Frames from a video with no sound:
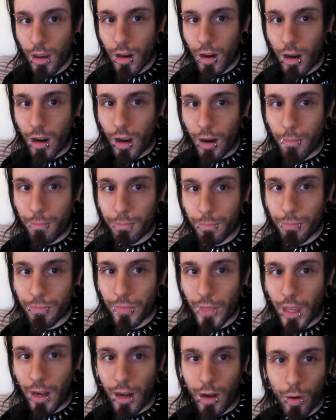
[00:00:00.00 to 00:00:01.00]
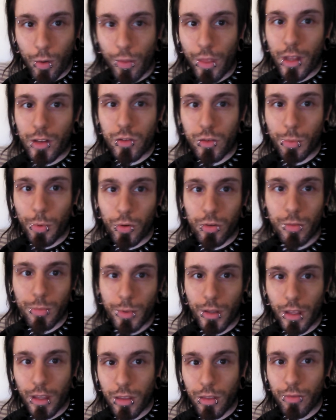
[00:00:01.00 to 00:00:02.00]
And I know that's supposed to be
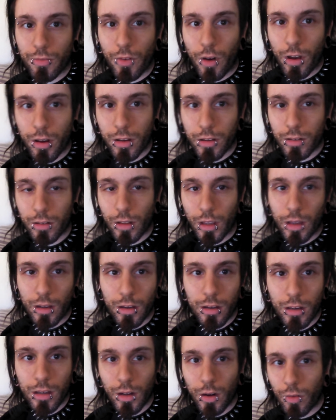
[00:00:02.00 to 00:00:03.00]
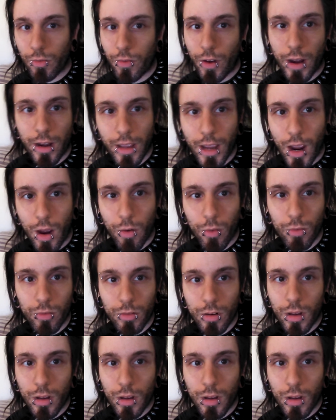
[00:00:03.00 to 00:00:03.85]
like the fun, is like, finding out